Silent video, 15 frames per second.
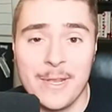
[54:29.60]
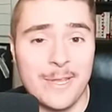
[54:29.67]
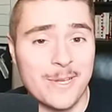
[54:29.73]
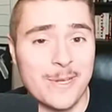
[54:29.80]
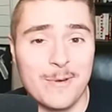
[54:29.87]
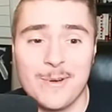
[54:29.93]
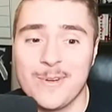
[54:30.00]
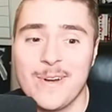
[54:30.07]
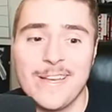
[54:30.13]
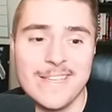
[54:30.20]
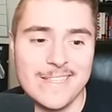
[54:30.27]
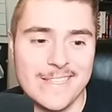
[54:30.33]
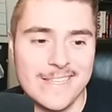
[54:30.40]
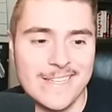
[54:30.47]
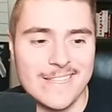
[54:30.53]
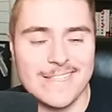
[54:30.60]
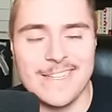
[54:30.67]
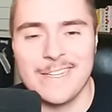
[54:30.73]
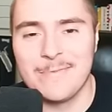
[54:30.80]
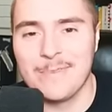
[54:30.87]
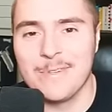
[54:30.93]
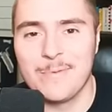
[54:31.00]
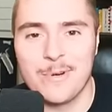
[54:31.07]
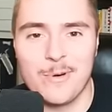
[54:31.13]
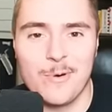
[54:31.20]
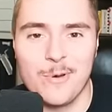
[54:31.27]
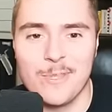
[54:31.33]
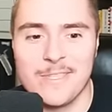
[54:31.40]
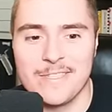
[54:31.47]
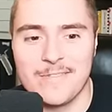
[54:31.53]
to go crazy continuing to
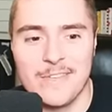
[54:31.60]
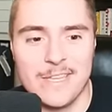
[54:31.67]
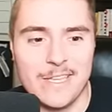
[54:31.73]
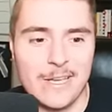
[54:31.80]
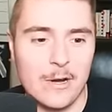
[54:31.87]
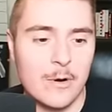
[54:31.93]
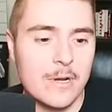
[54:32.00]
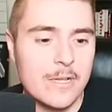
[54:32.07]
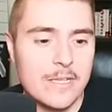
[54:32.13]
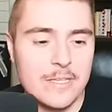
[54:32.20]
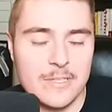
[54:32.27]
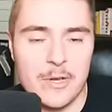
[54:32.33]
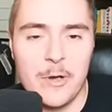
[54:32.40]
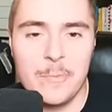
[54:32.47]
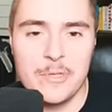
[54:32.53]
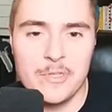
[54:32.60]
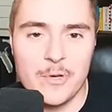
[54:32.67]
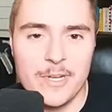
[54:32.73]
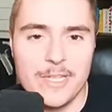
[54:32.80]
record this video. So I hope you enjoyed